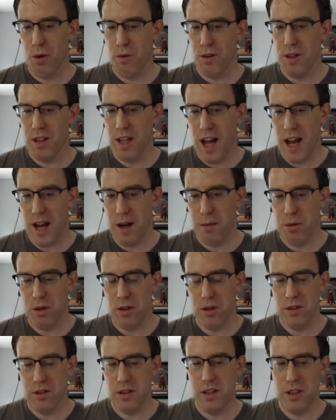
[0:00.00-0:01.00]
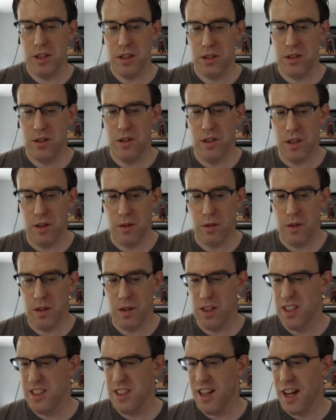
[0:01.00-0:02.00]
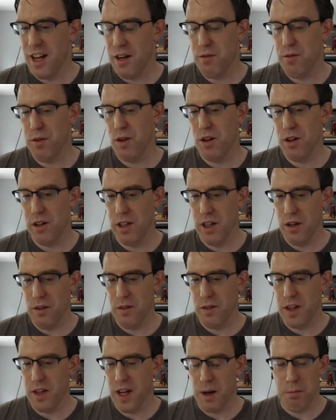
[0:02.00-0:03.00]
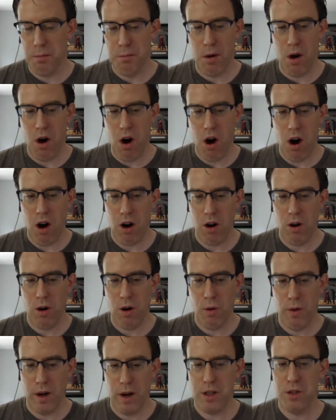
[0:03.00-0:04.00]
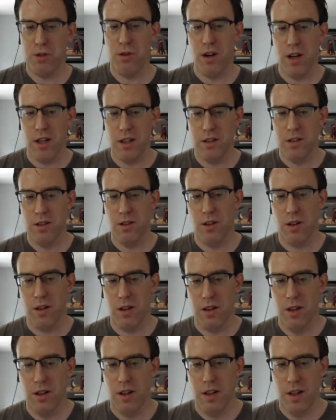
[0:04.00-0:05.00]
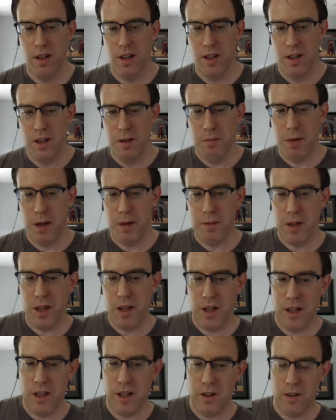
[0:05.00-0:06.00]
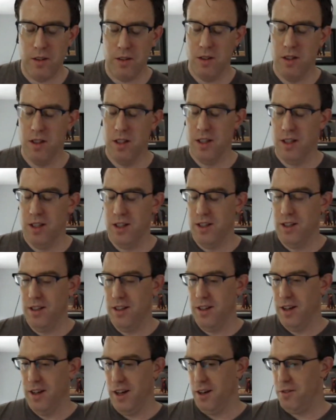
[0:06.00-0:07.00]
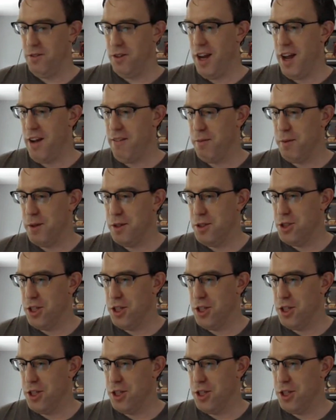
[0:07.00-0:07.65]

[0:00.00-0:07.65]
reliable, and they just they're designed for if you got a bar or a restaurant, or maybe I don't know if you have them in